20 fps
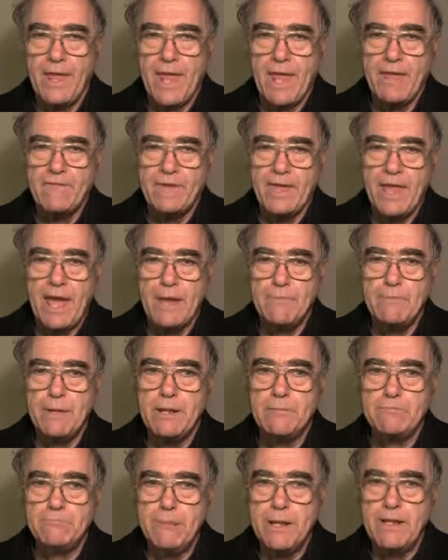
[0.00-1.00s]
if he had
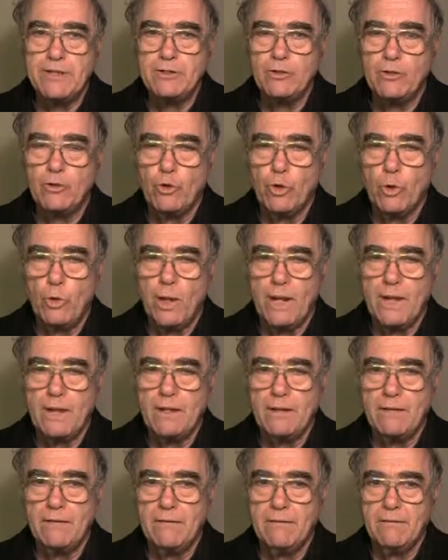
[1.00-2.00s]
been beaten
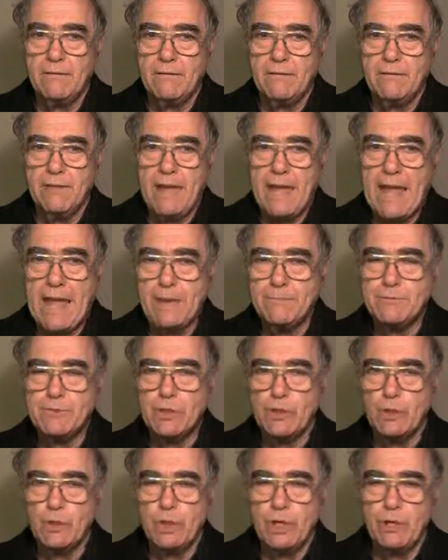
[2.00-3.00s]
cruelly,
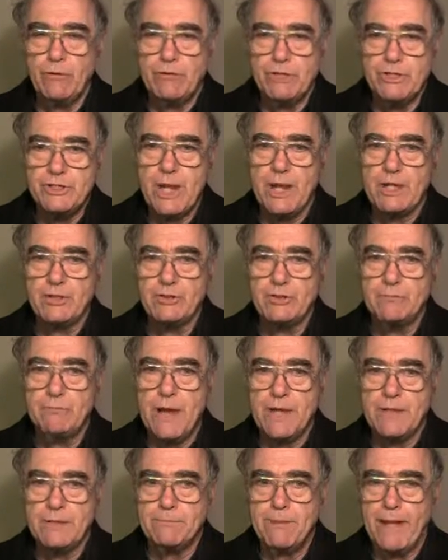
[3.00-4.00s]
absolutely rejected
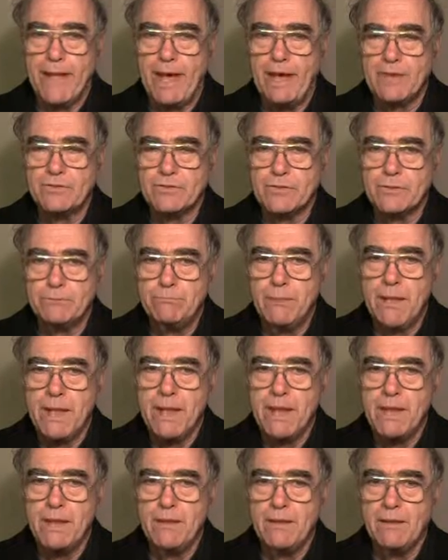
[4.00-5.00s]
by the powers that
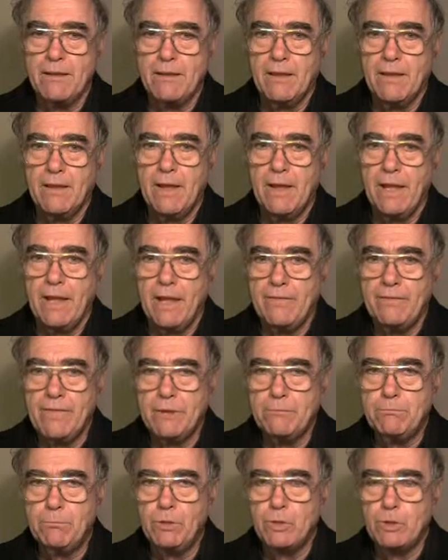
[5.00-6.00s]
be, and
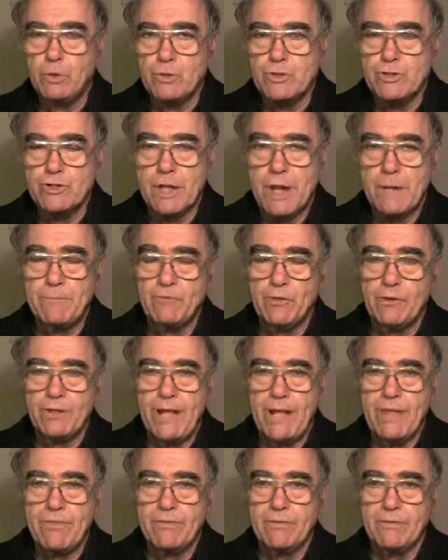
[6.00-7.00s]
then put to a shameful
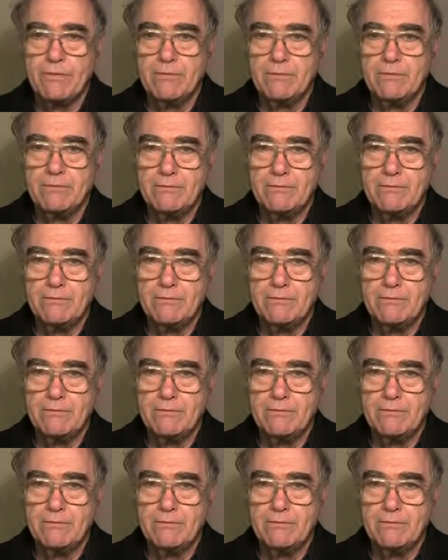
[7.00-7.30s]
death?